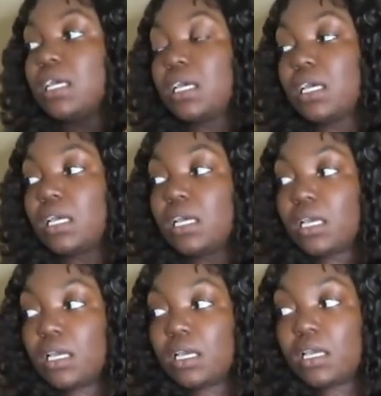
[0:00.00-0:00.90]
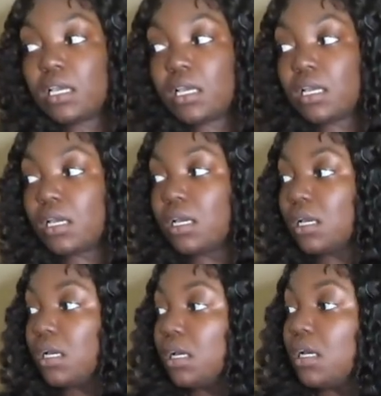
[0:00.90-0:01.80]

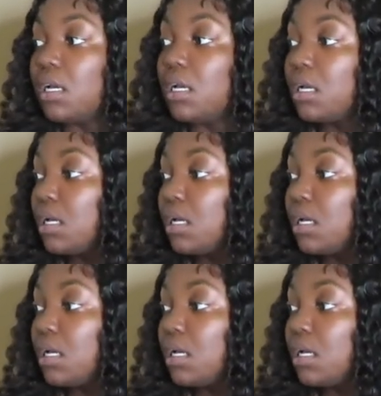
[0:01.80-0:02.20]
(silence)